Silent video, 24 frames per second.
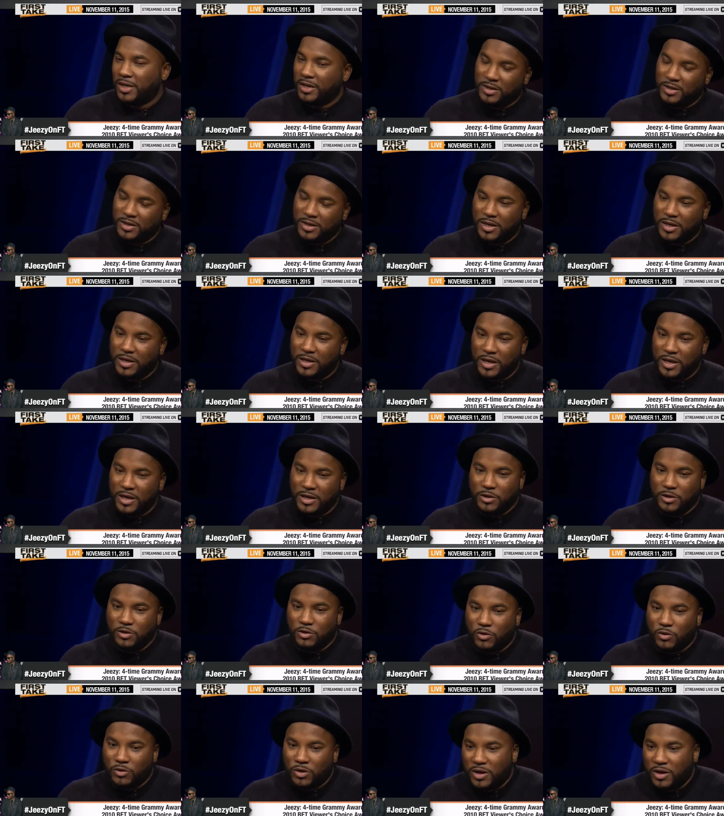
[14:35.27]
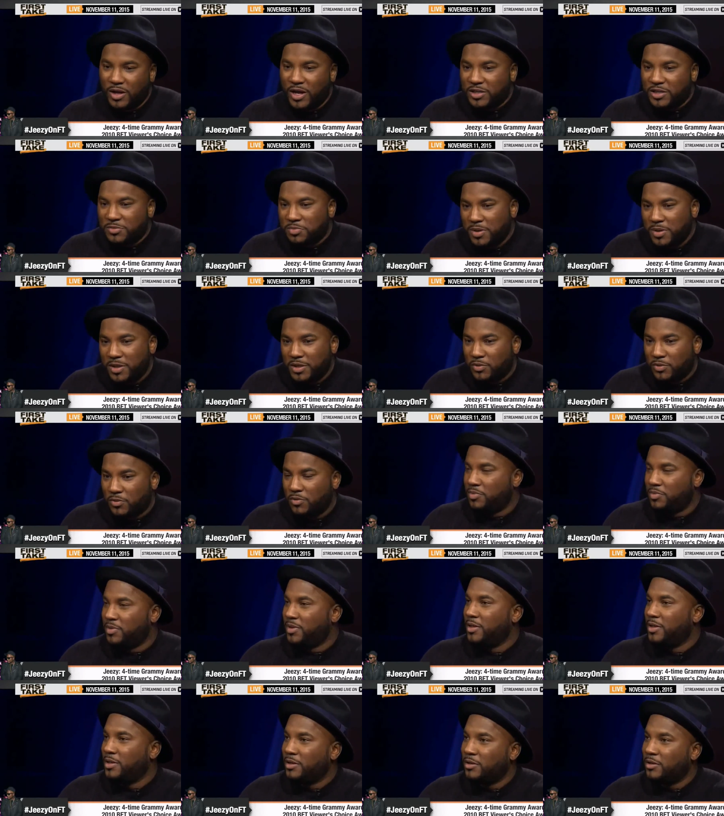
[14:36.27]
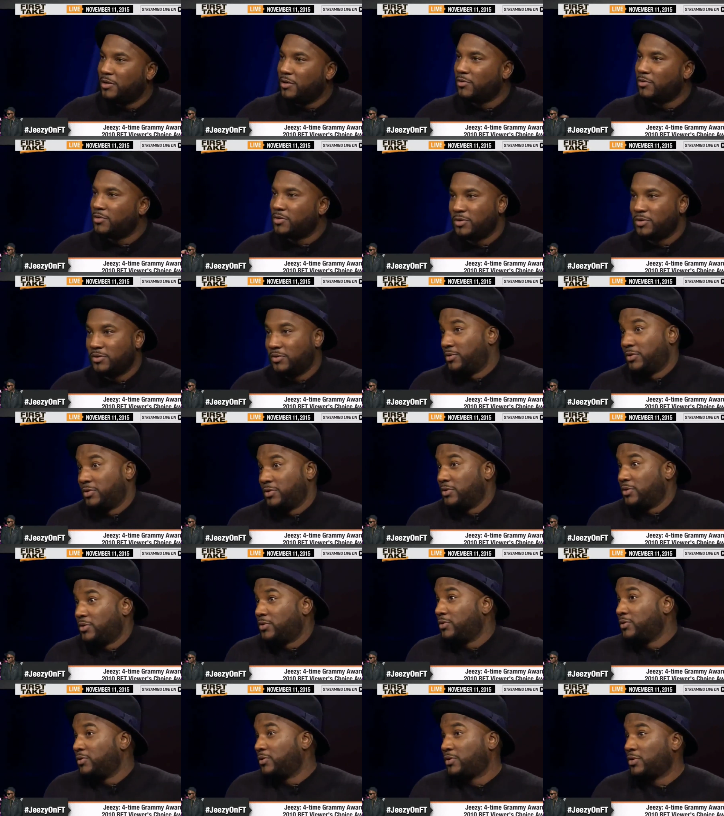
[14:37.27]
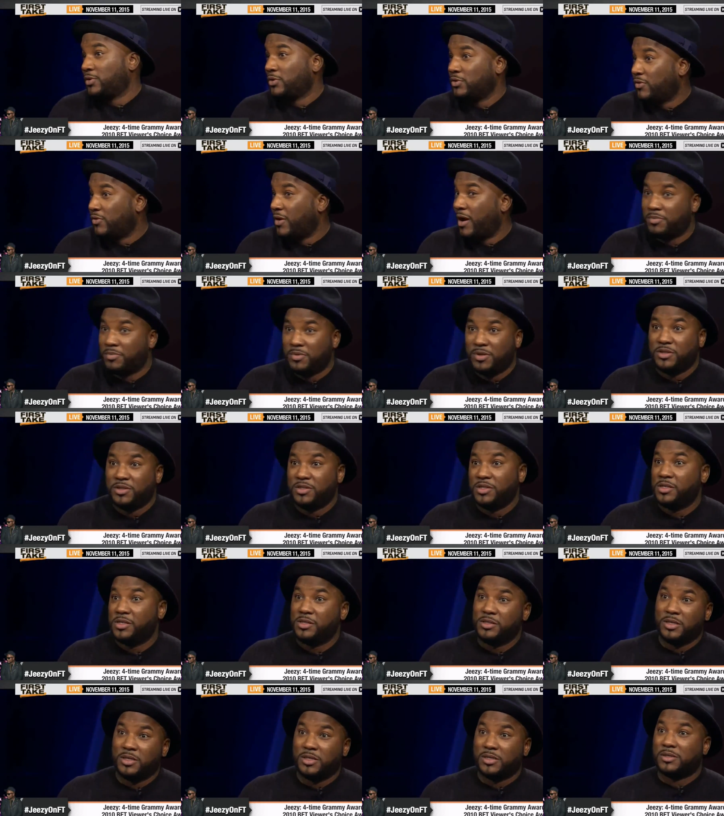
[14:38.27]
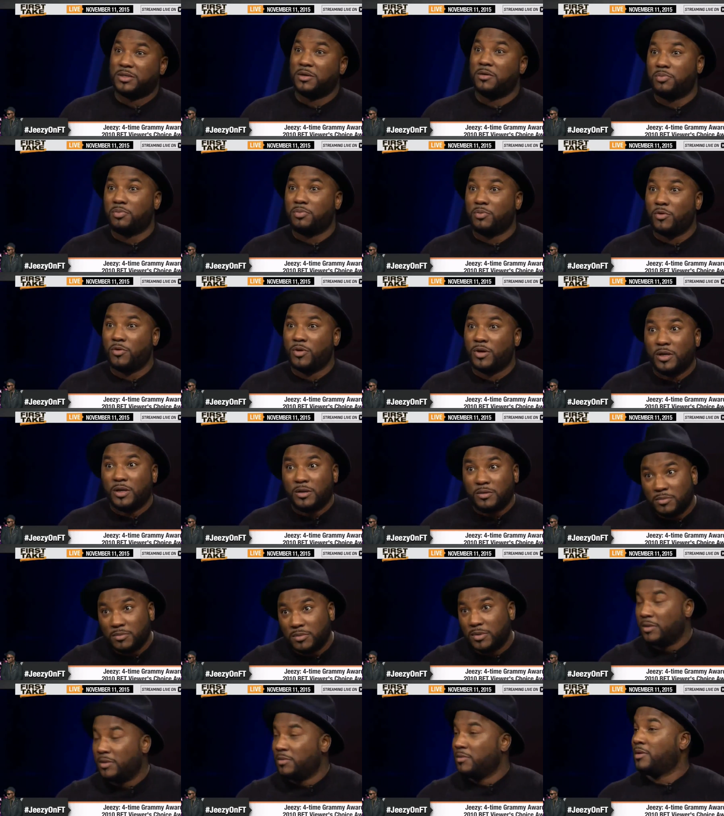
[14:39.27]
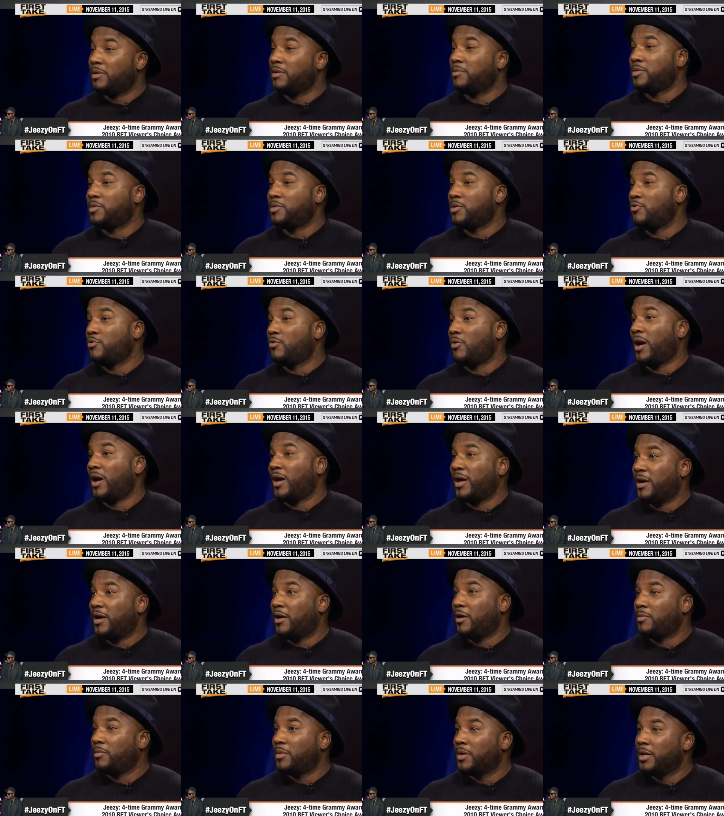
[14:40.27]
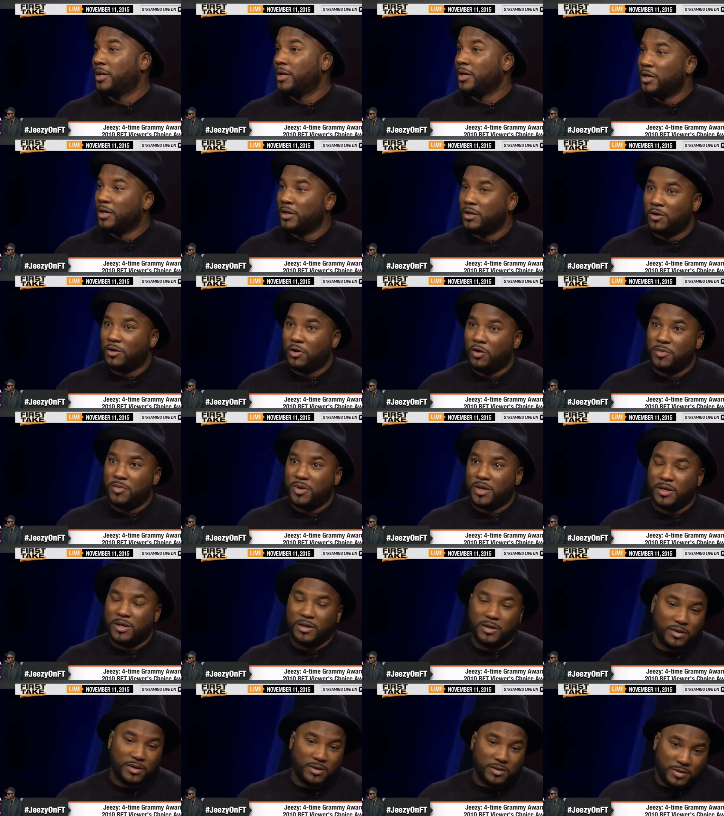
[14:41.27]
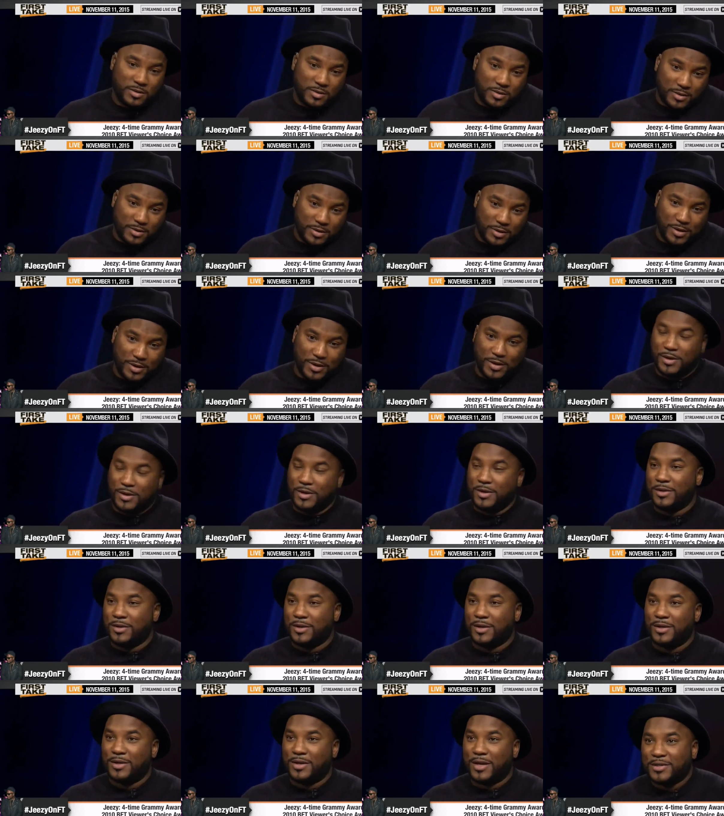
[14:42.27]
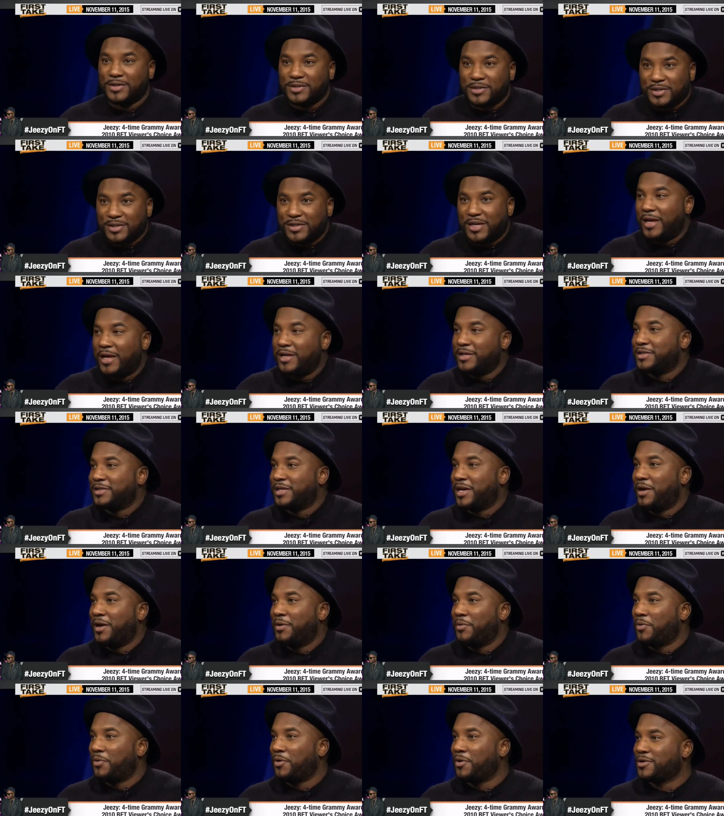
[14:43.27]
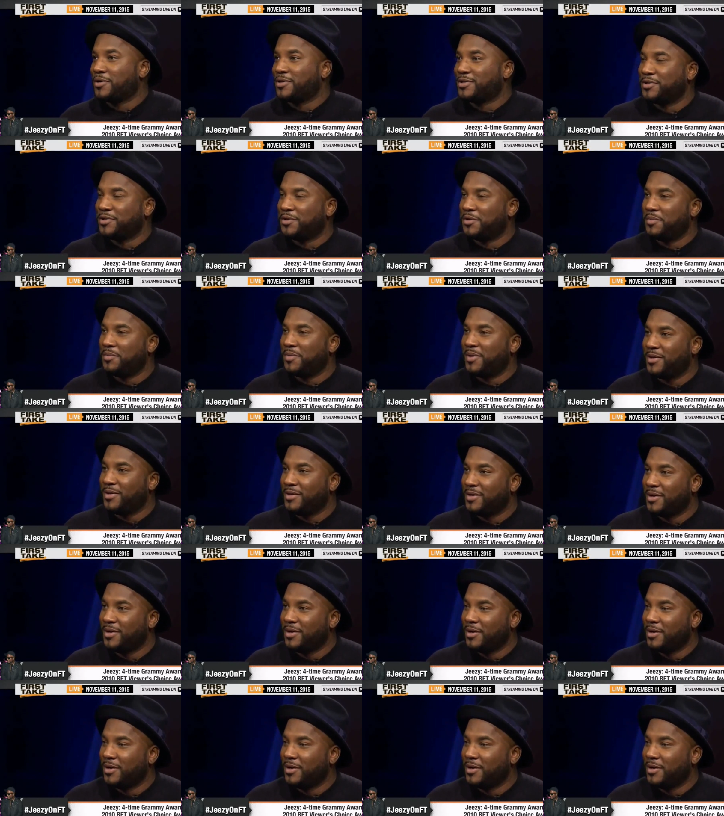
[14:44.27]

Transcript: and you know, the next piece would be, you know, to drop the Jeezy at some point and be who I am. Okay. You know what I mean? And and that's just how this game works. You know what I mean?